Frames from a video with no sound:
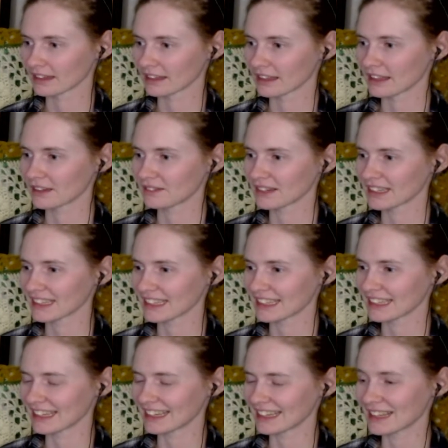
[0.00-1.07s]
He really
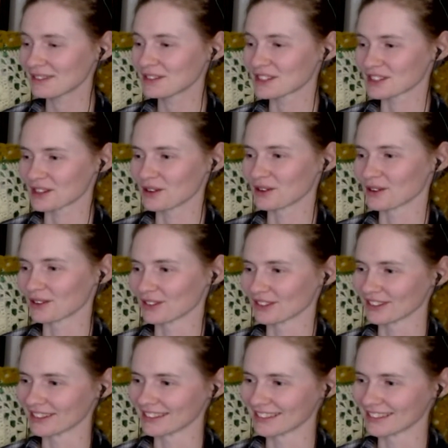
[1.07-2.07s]
did. He was so cool.